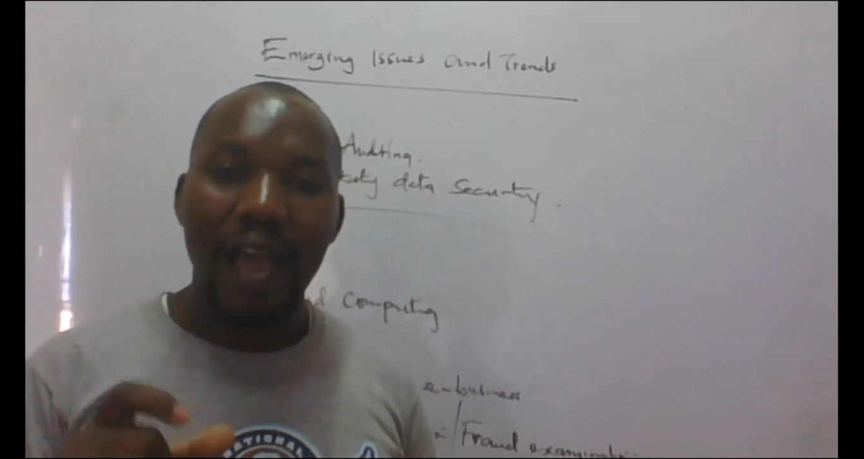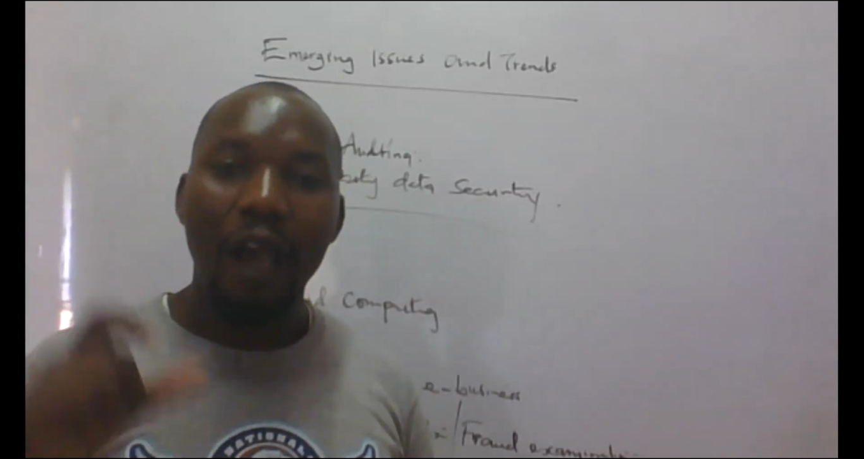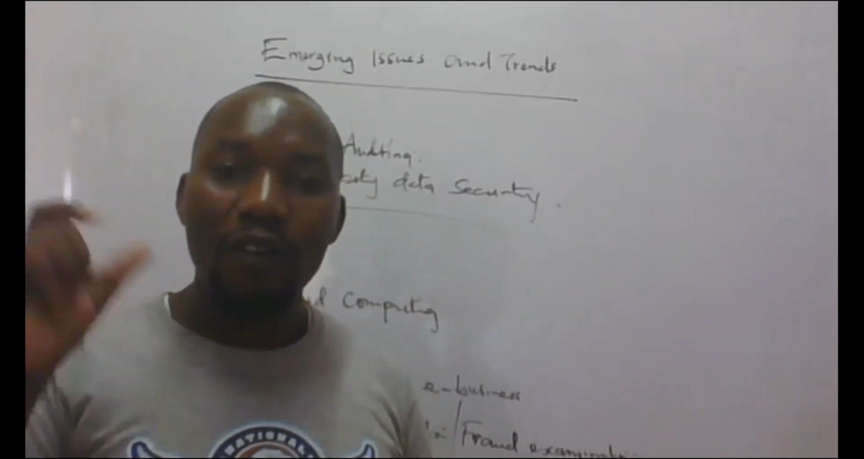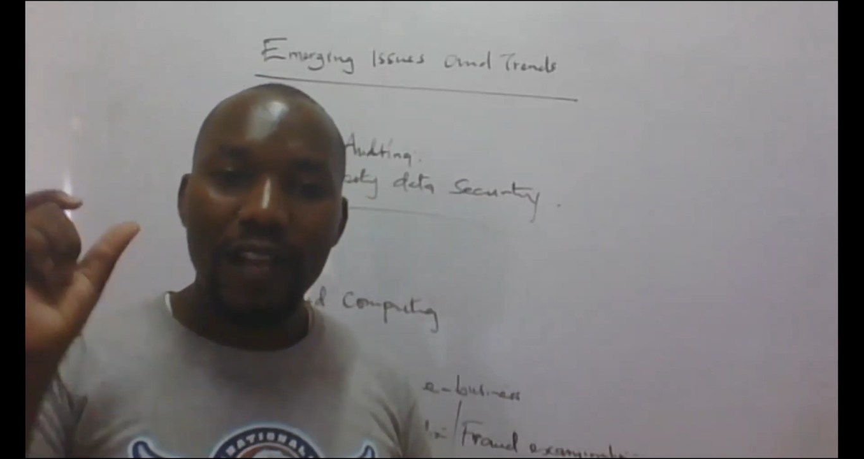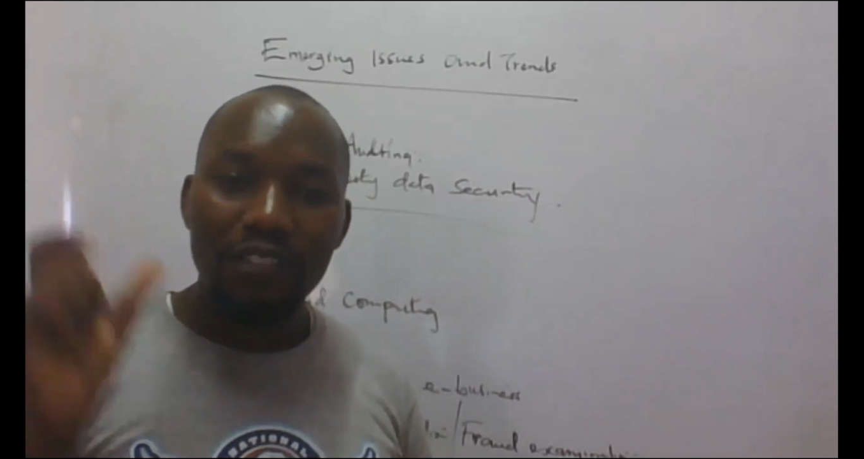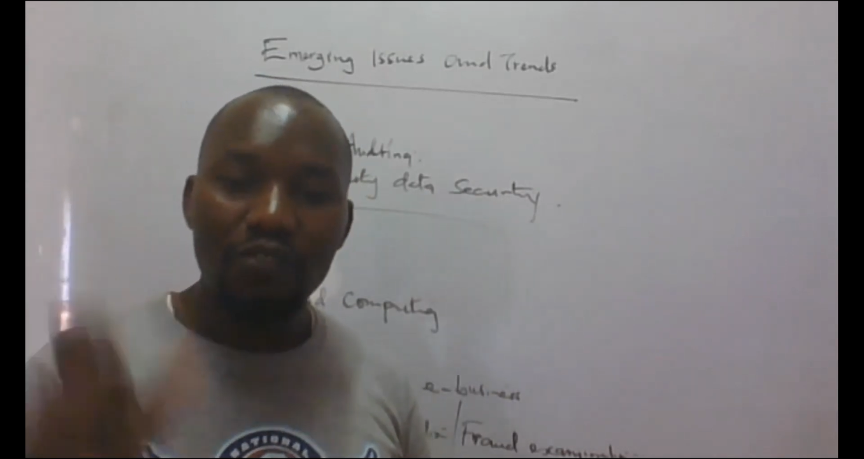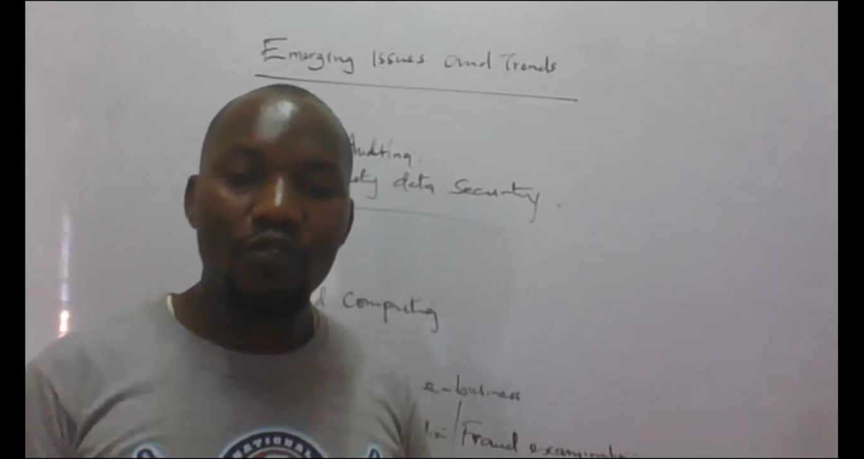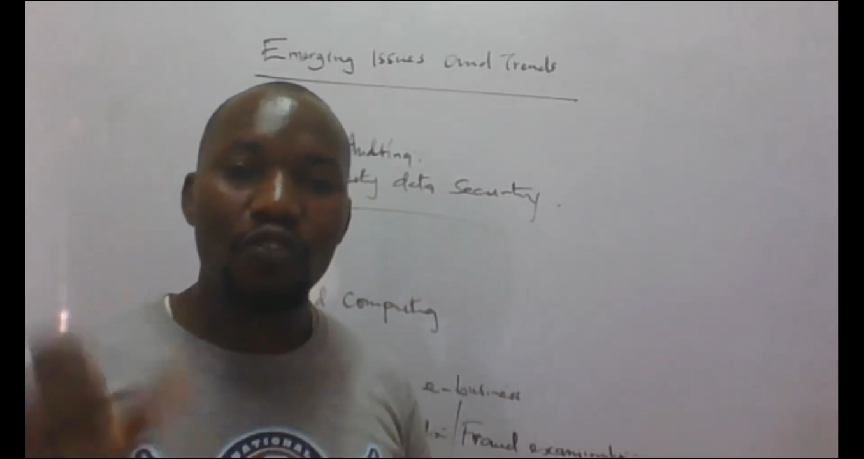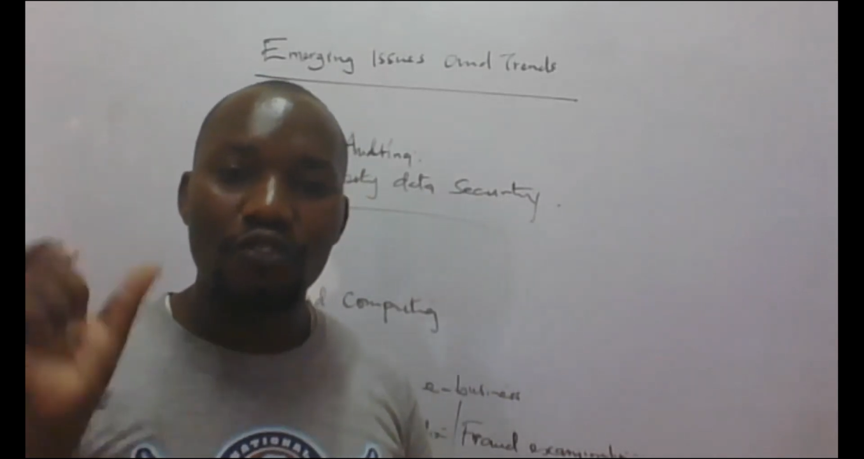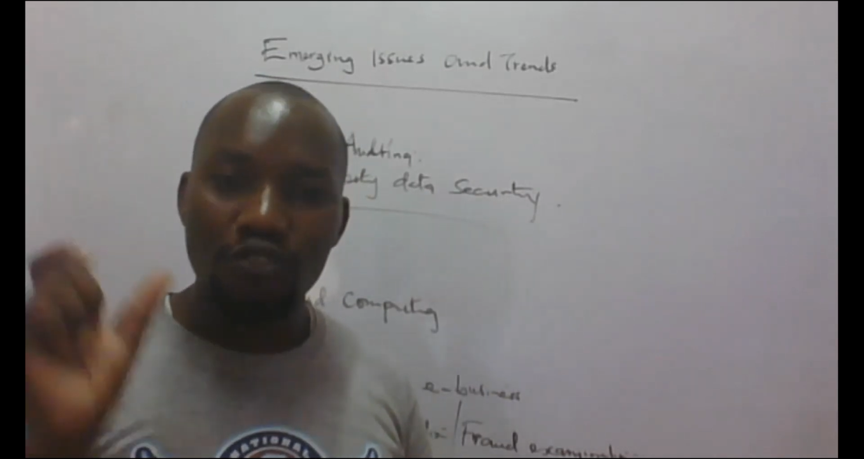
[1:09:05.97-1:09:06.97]
how can you
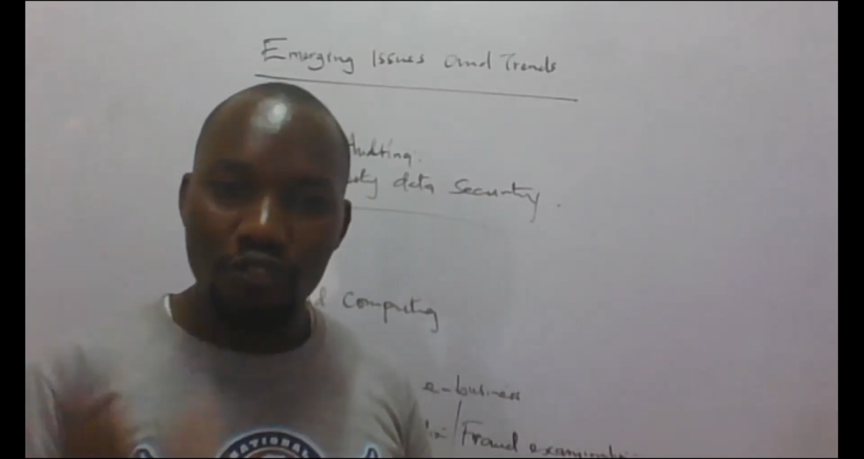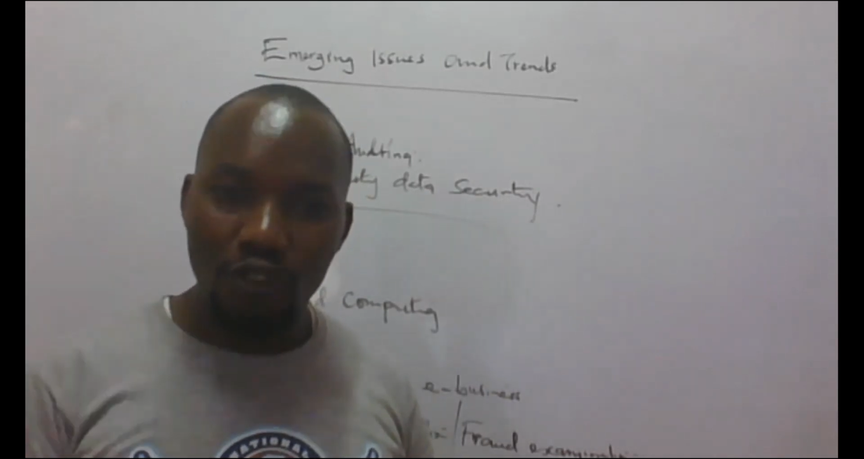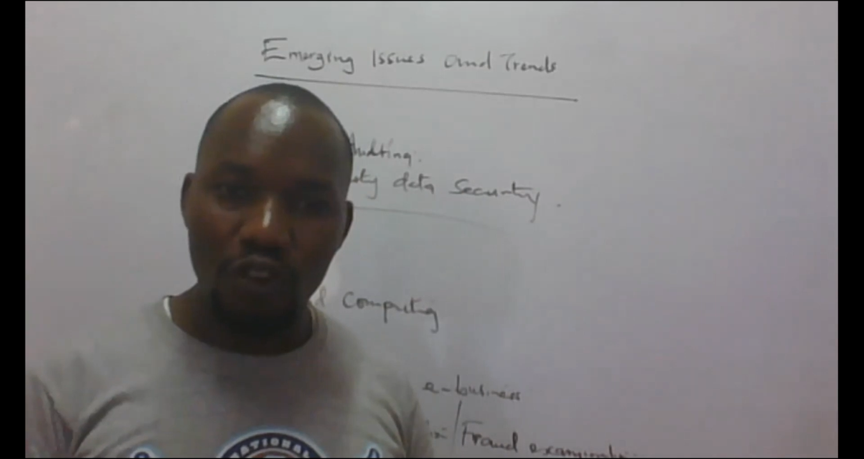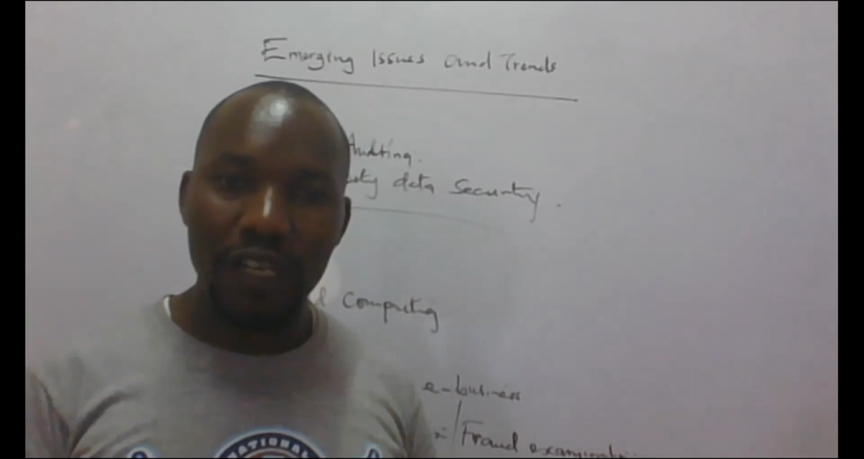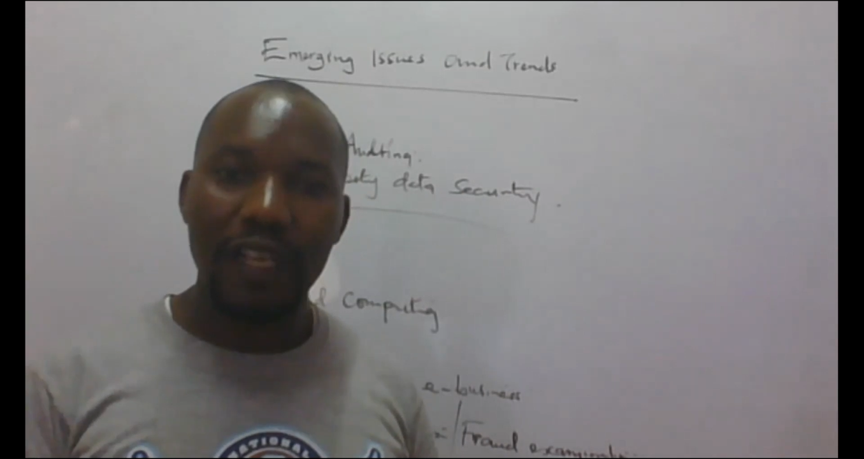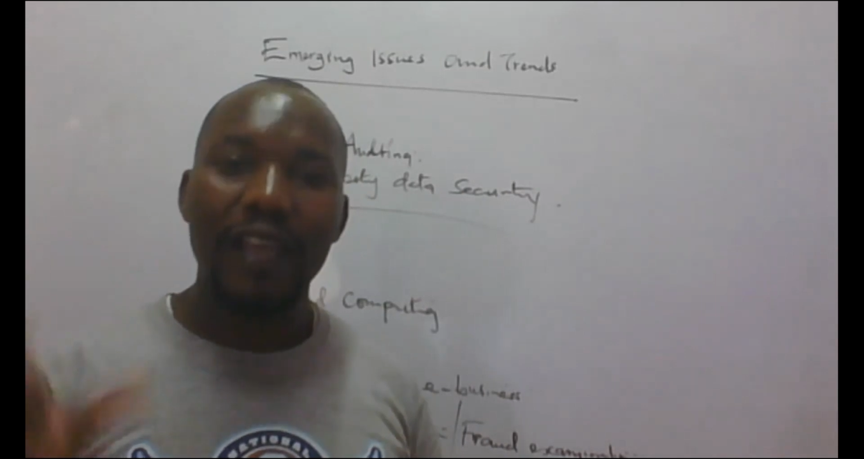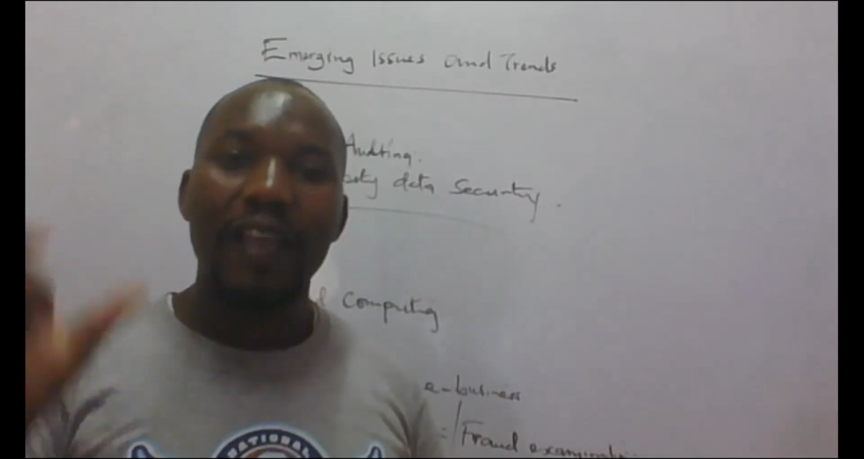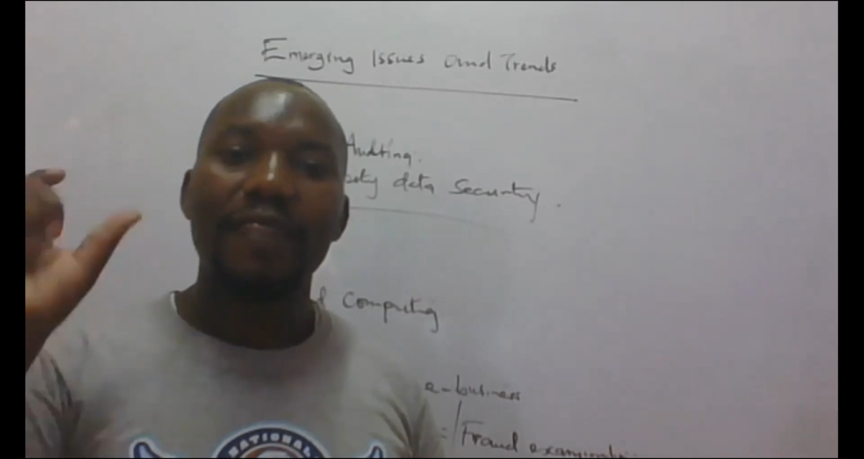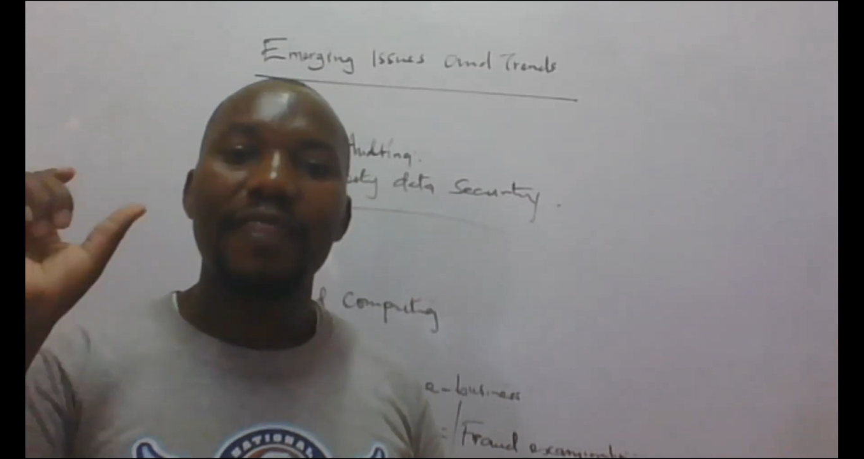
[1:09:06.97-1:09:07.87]
control